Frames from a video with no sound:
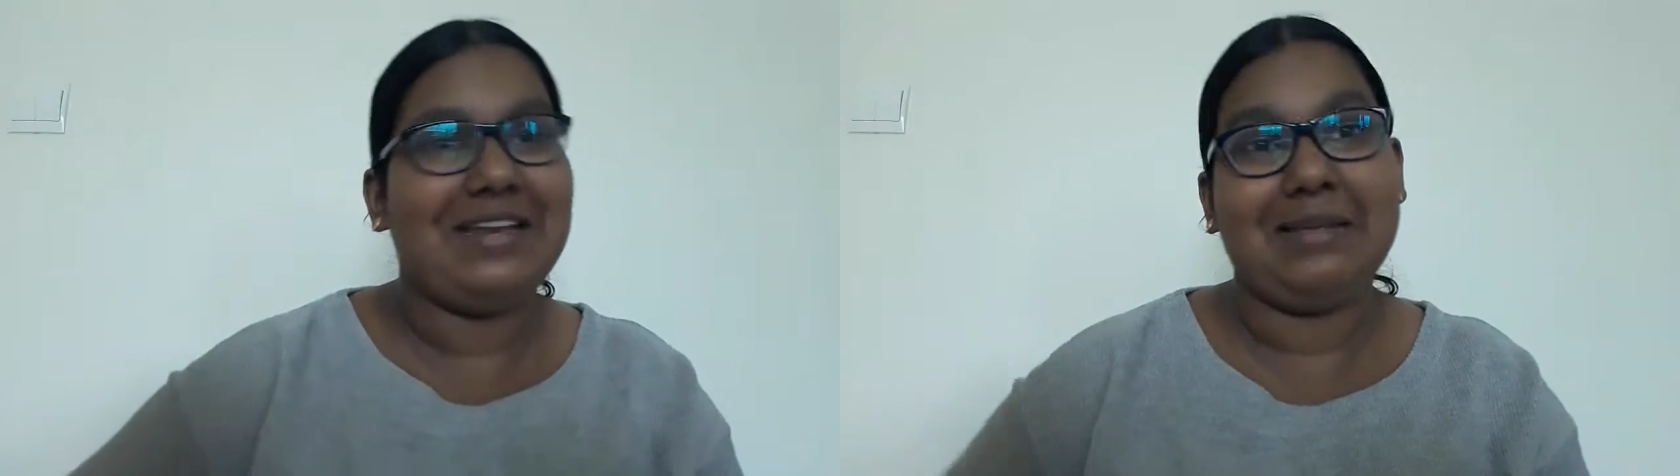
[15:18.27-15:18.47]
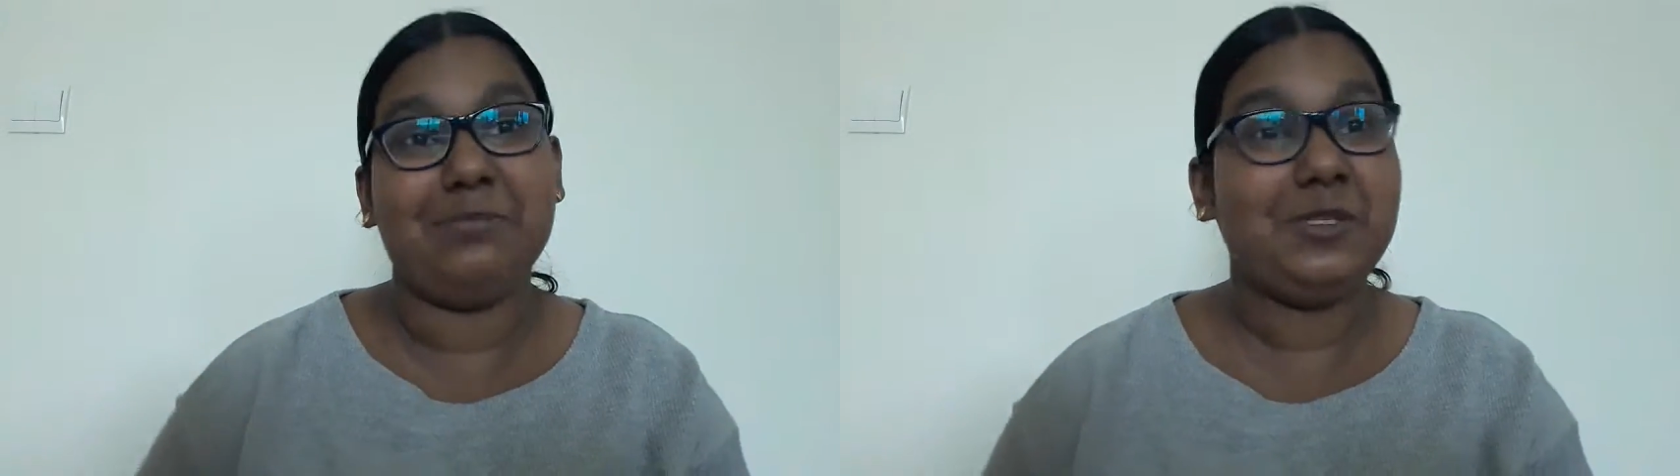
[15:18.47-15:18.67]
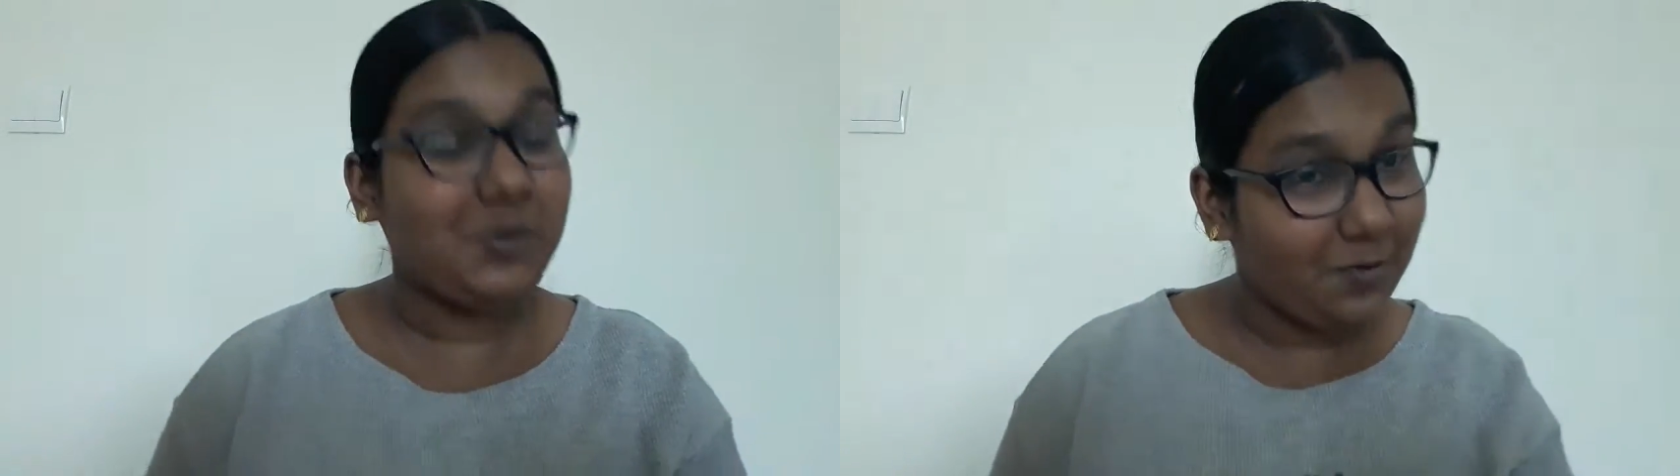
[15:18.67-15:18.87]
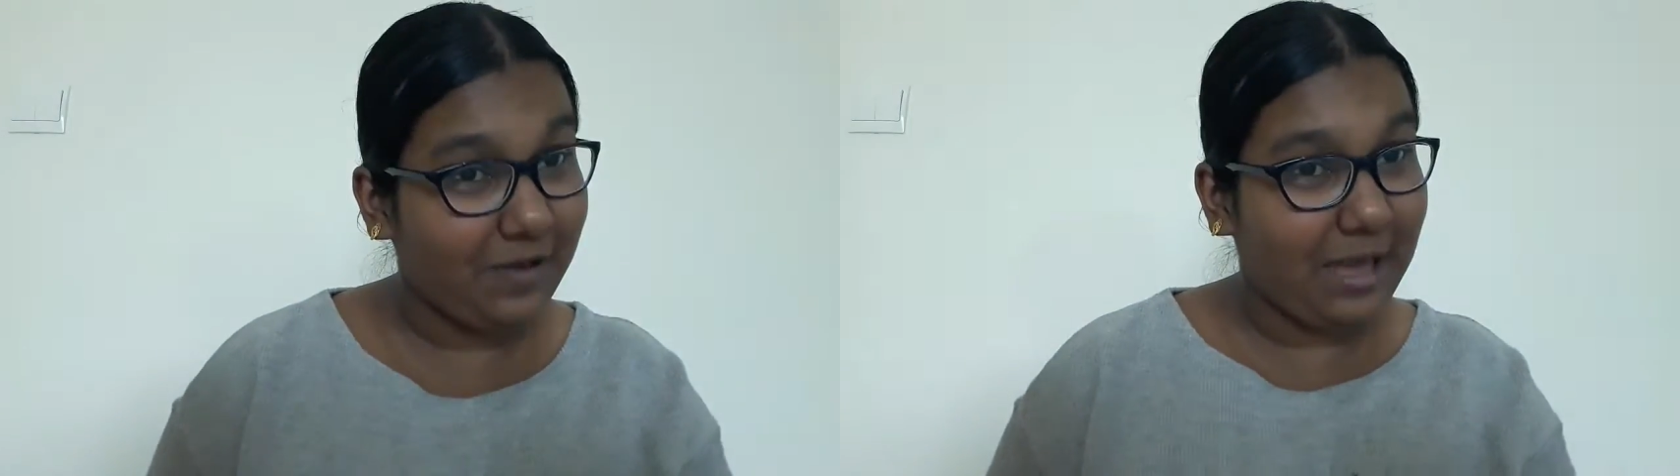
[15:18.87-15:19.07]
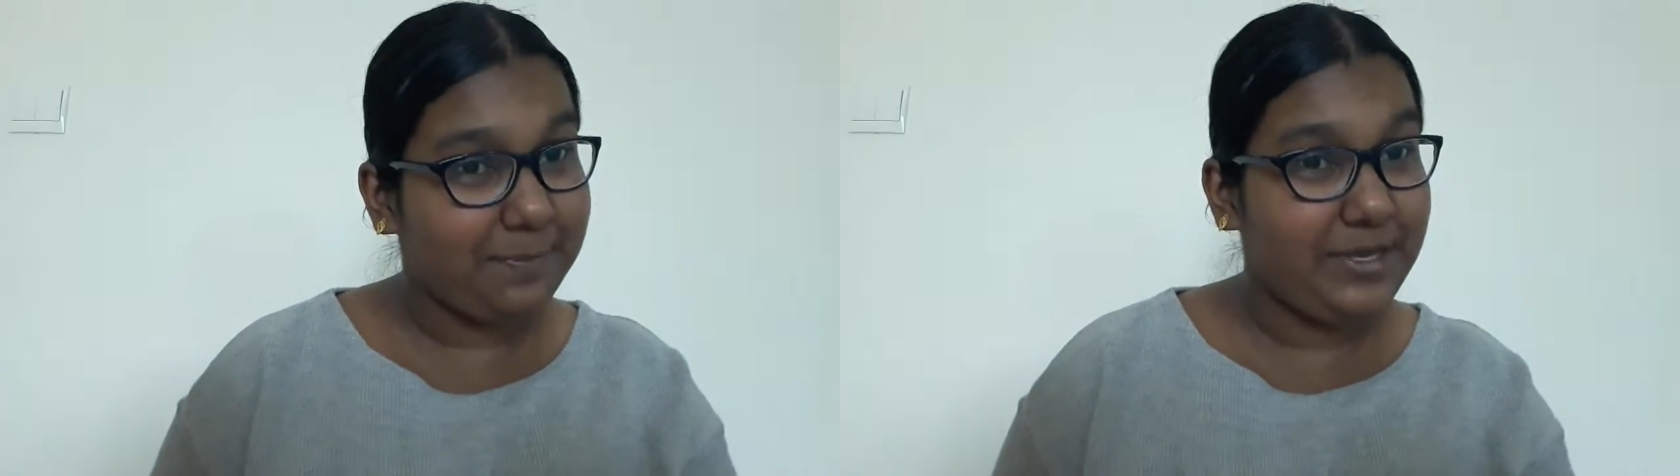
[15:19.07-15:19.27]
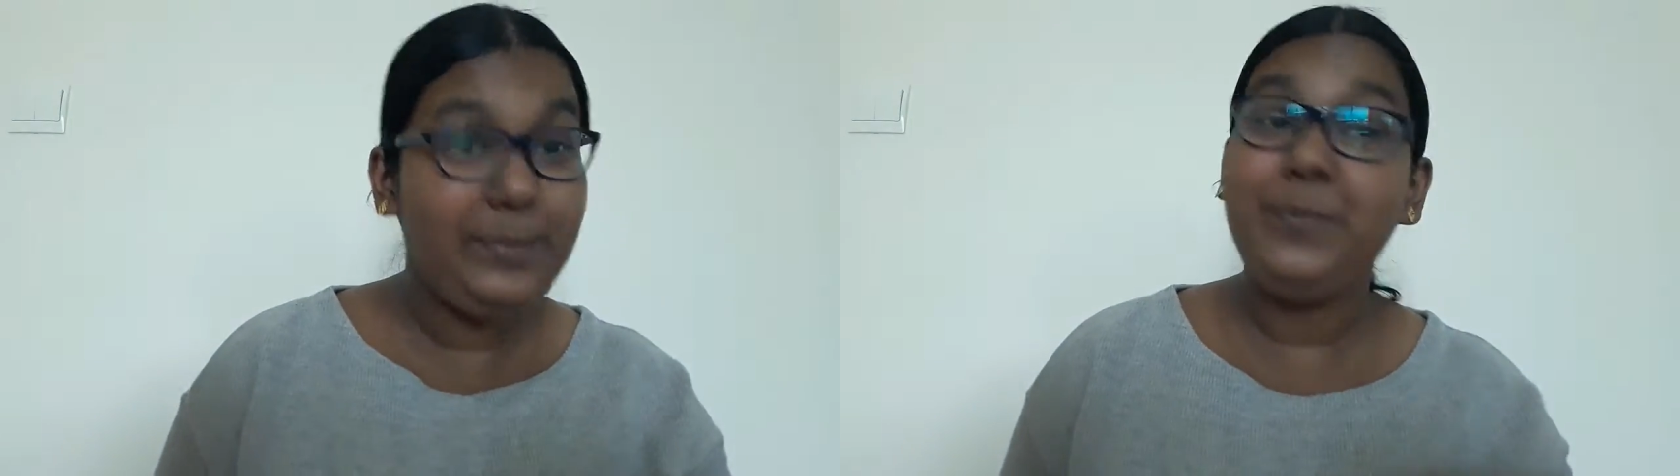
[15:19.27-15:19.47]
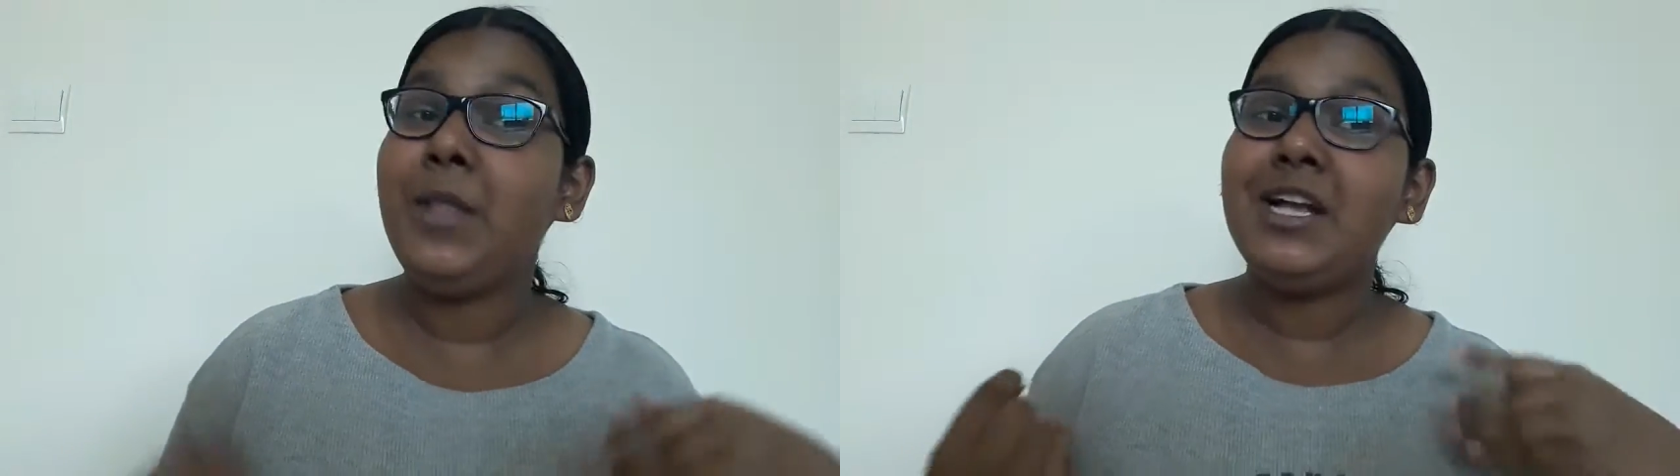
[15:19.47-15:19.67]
And I'm so happy.